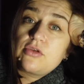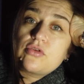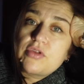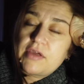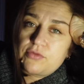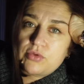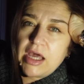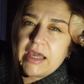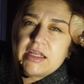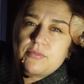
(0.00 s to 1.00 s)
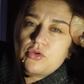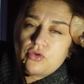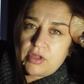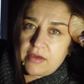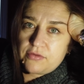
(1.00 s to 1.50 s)
you don't have to tie them, you
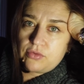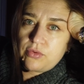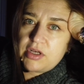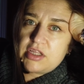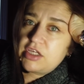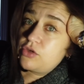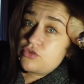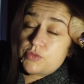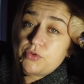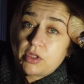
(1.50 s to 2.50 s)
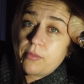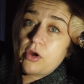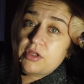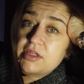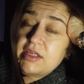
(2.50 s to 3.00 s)
don't have to do anything, you just put them
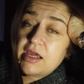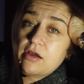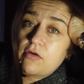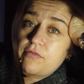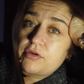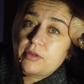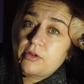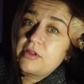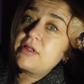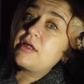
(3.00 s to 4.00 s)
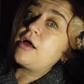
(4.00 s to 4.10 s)
on and they are comfortable.